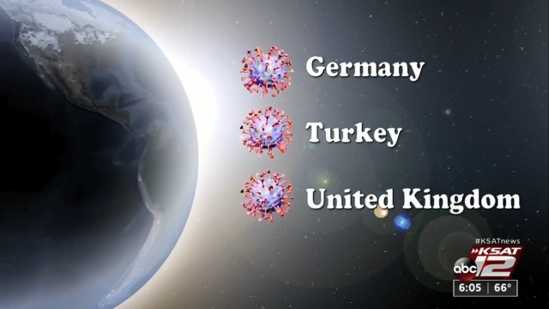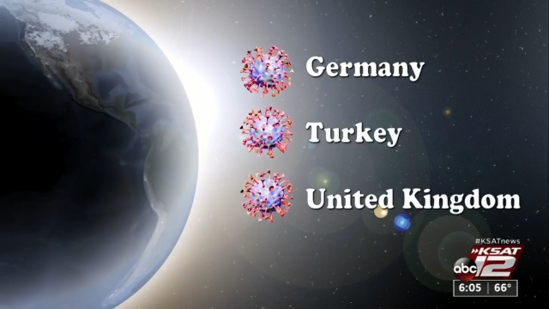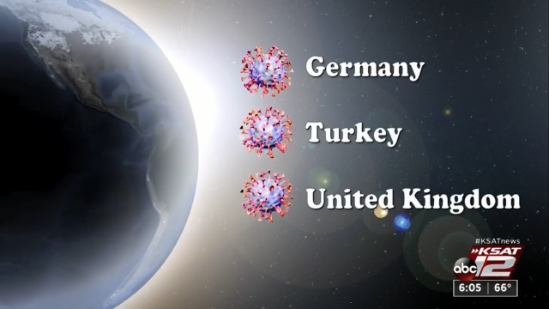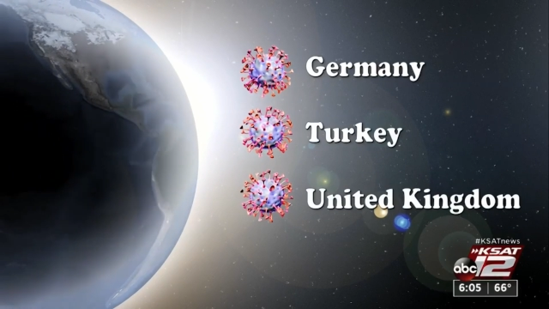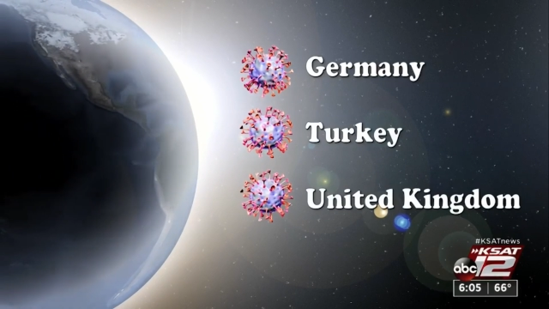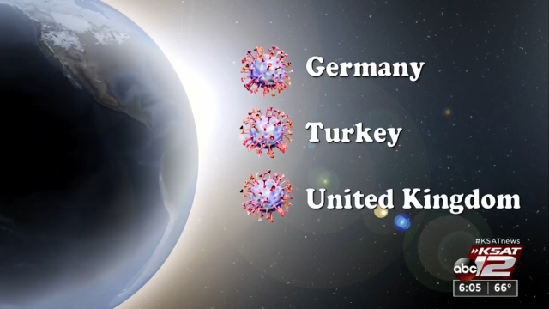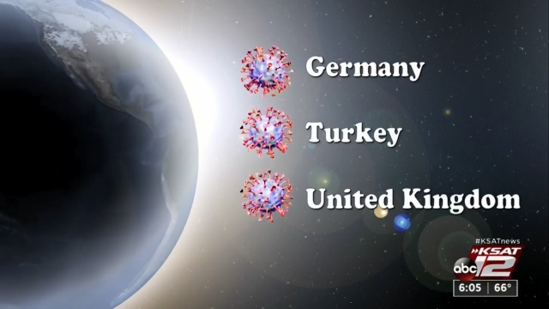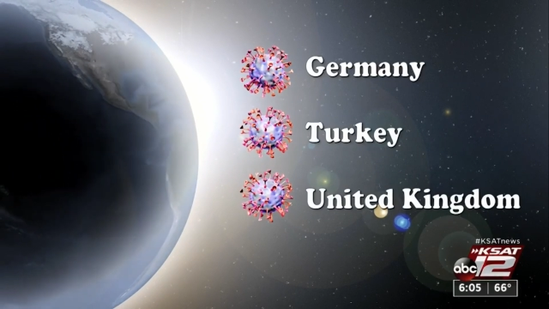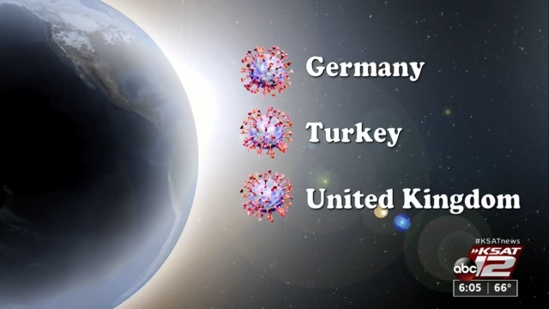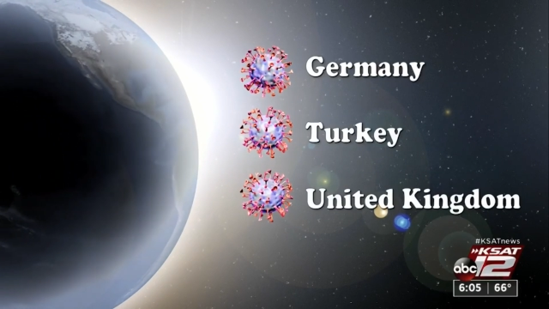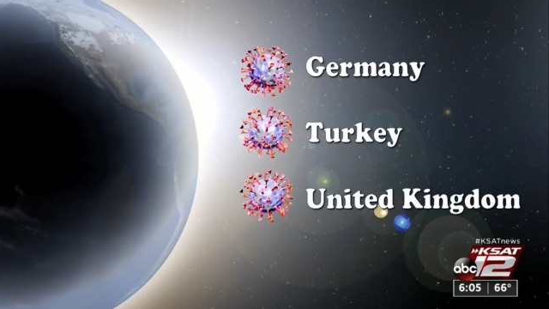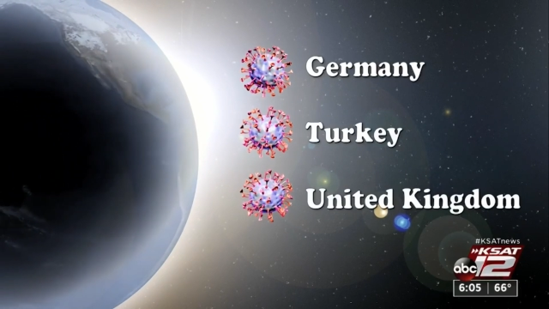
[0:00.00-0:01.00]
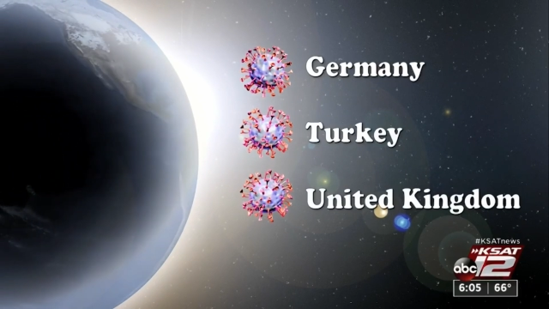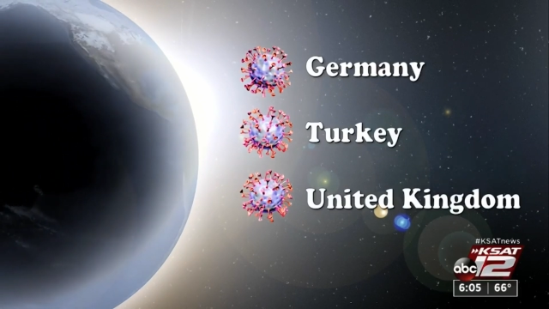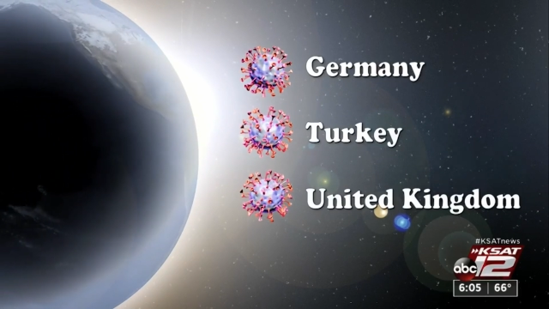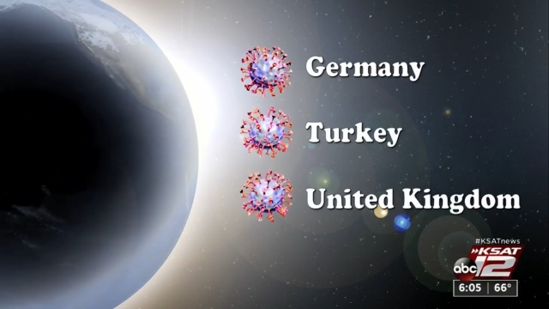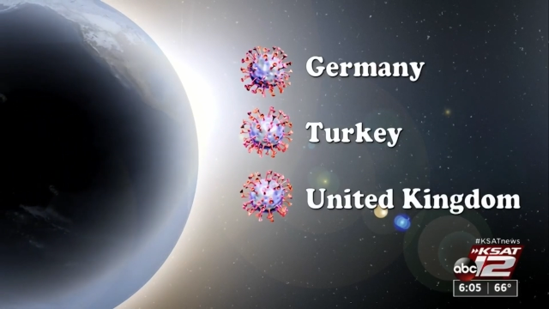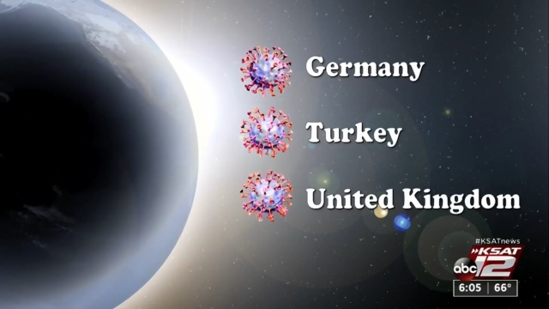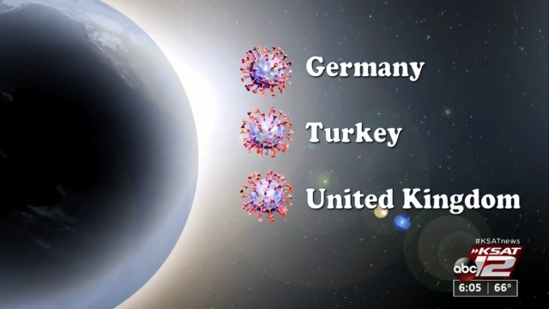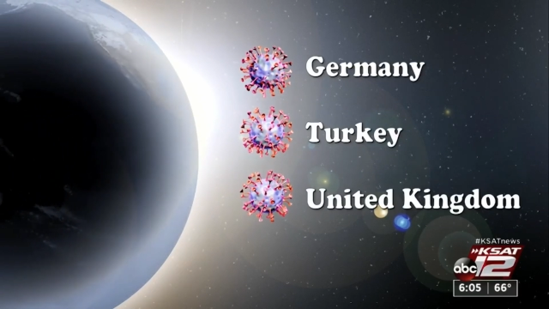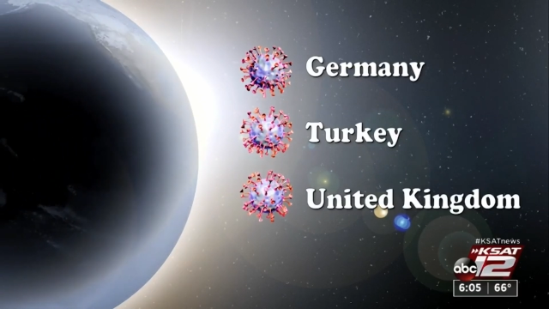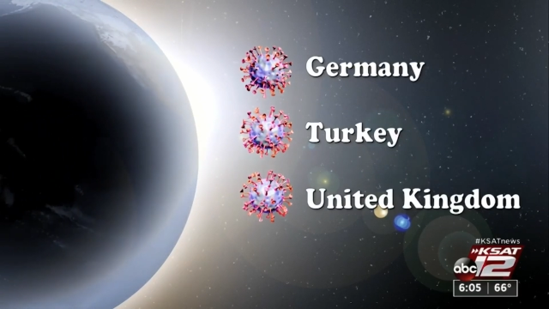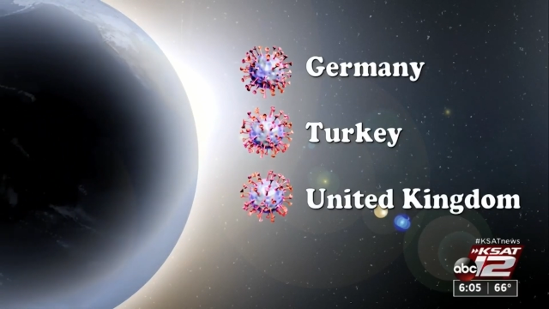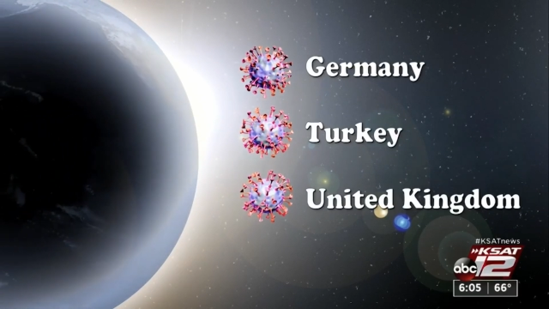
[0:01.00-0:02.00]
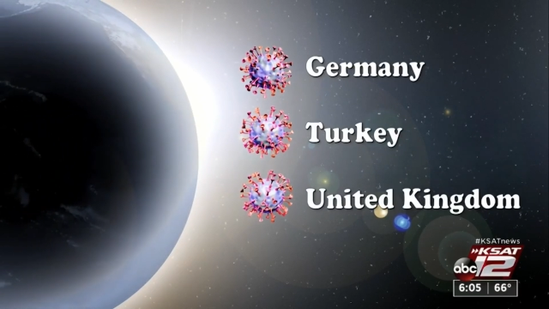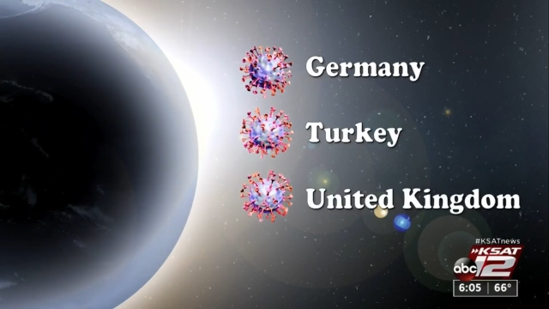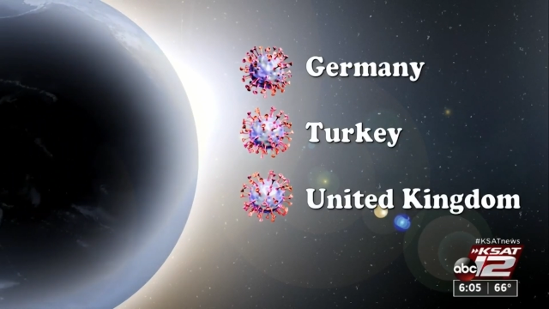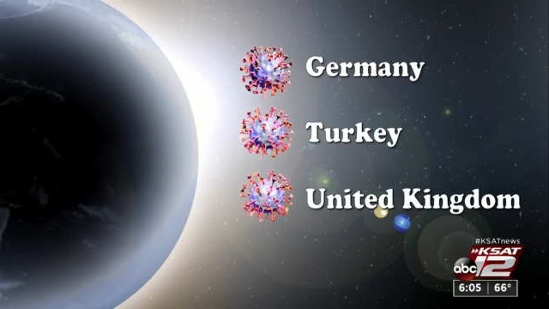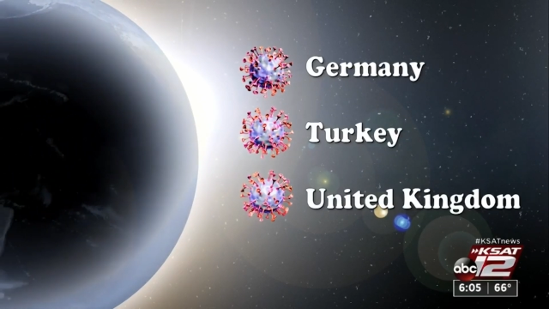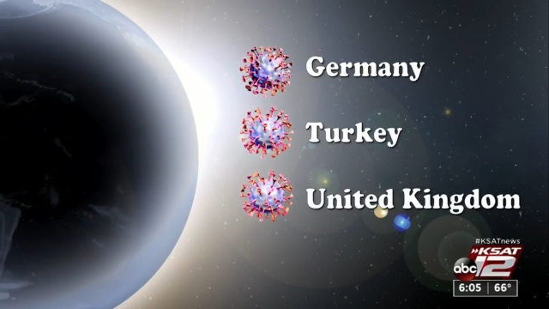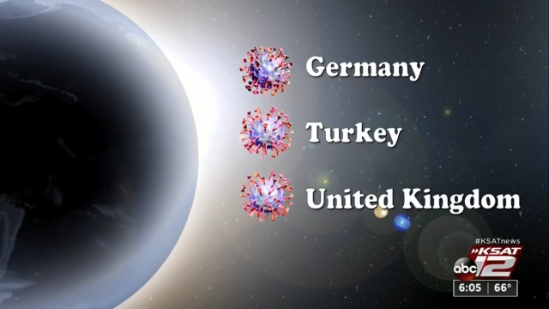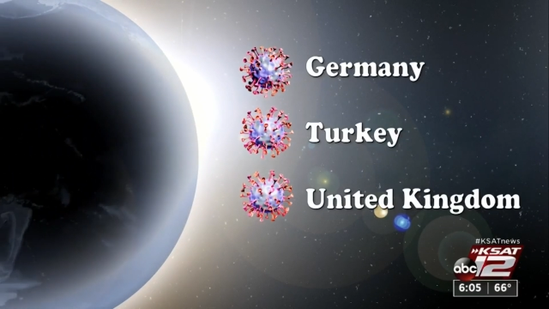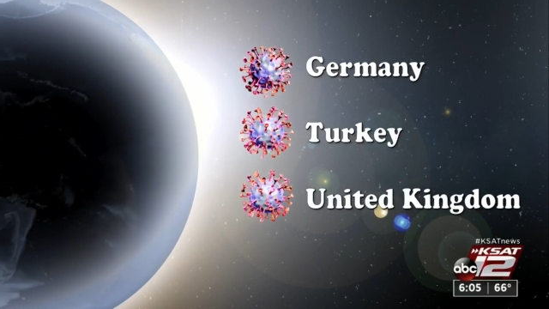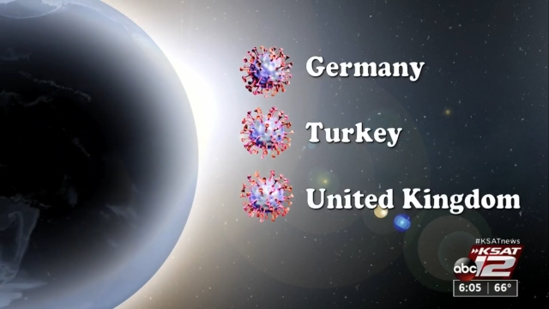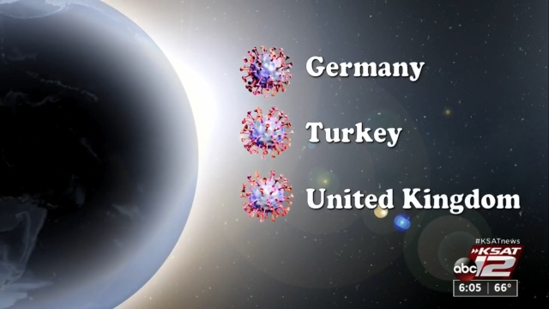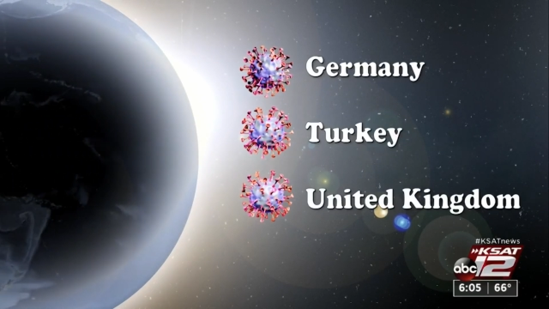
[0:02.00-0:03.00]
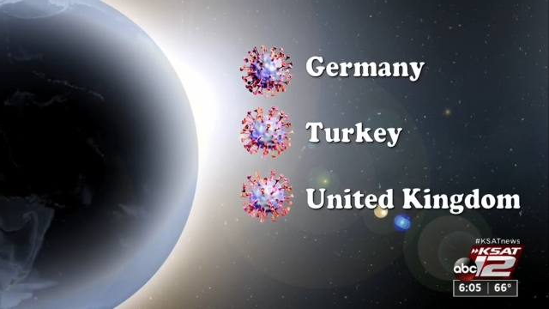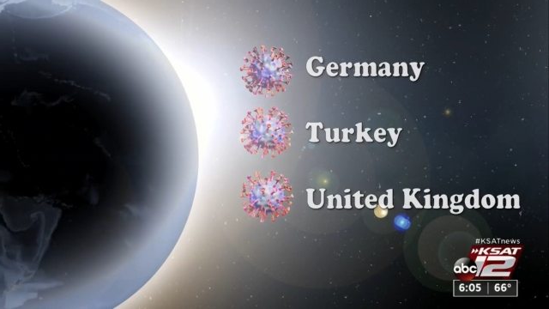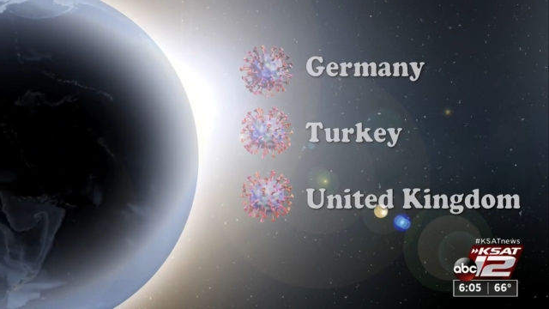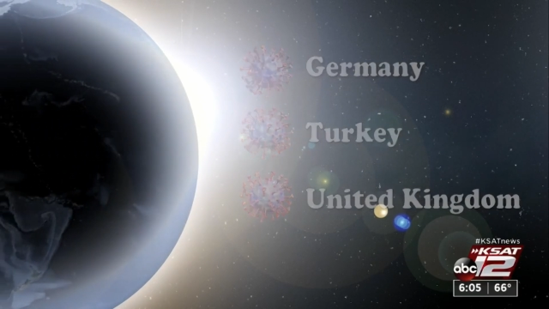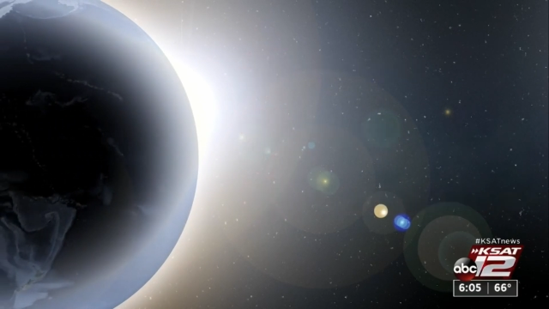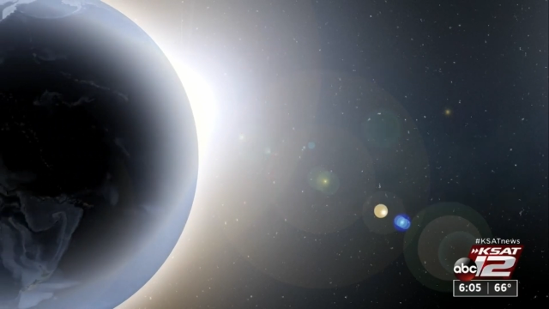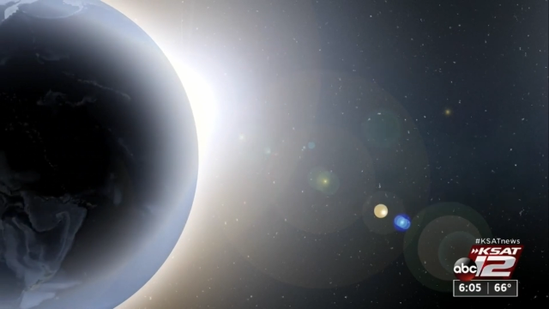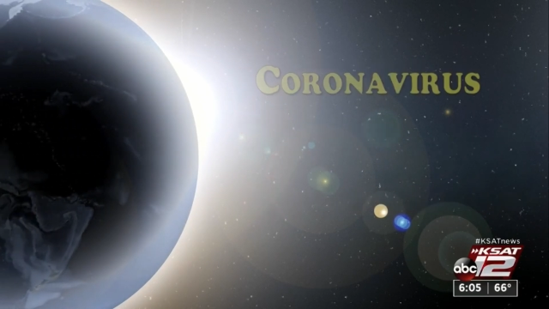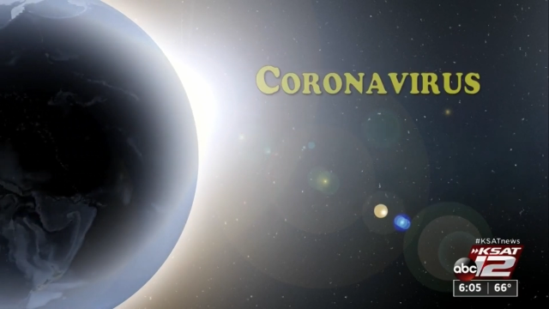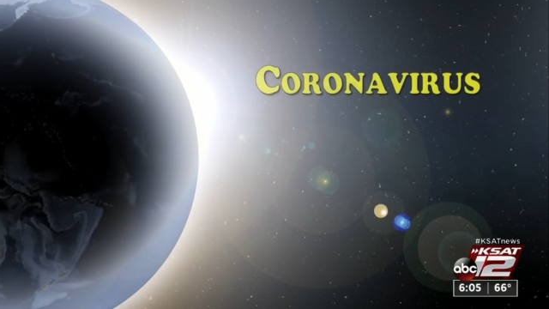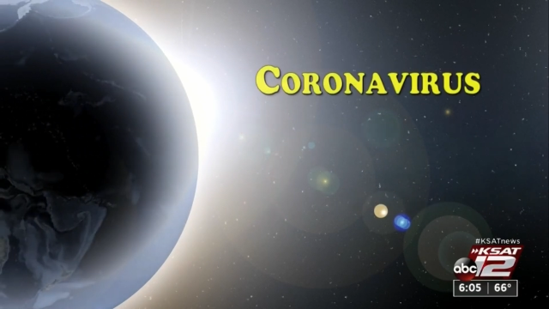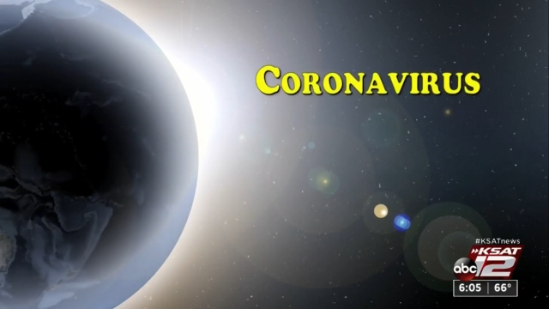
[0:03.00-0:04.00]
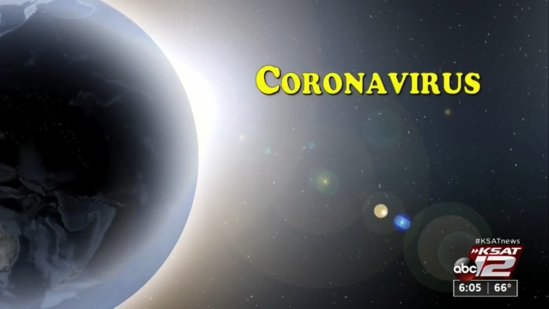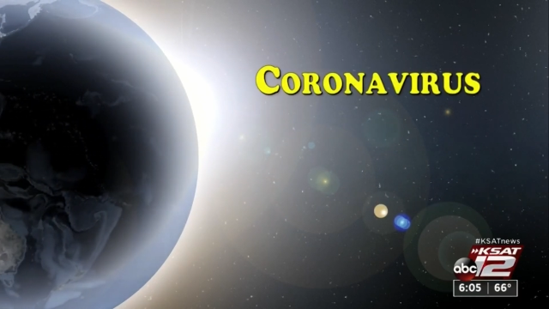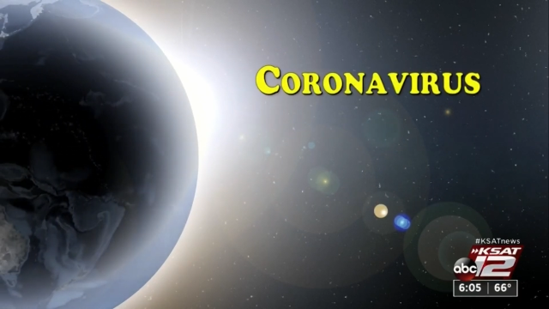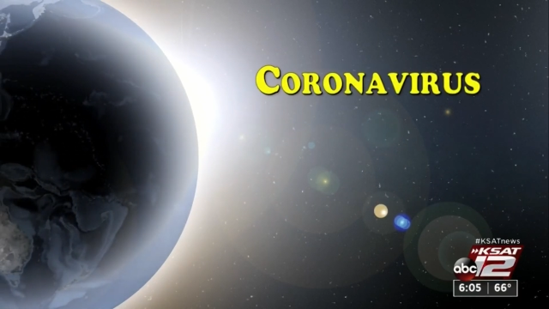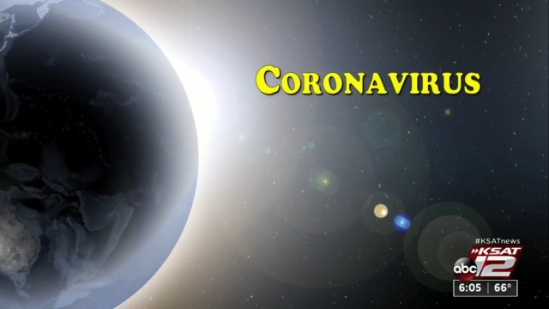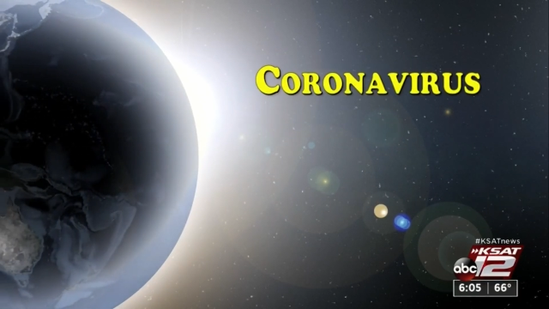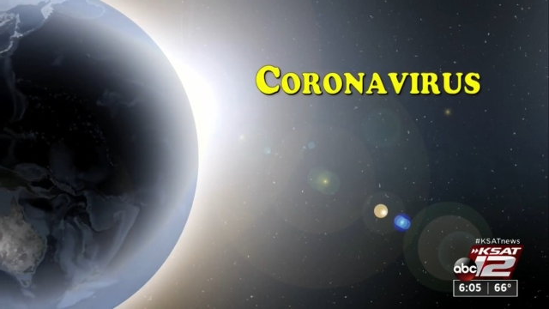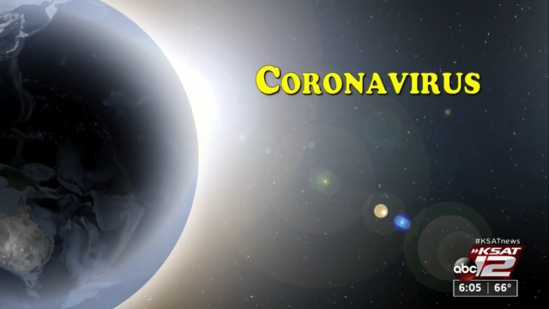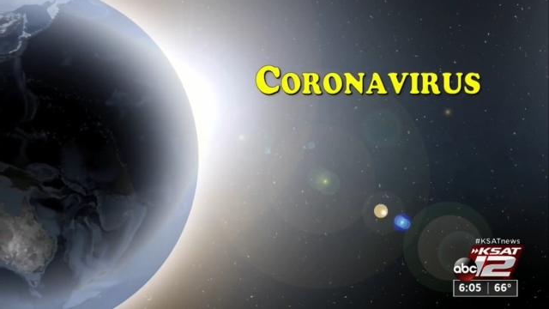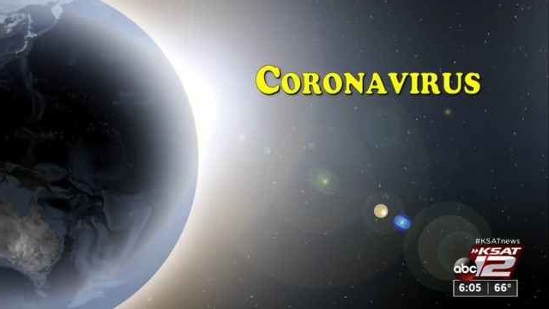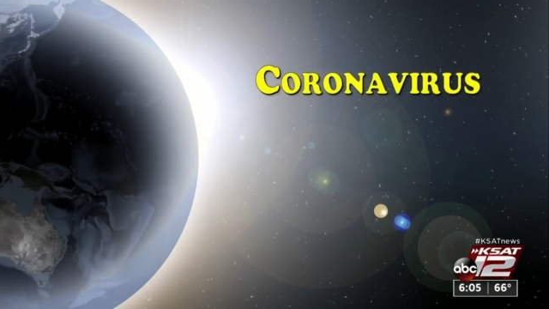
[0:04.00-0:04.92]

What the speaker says: (no speaker visible)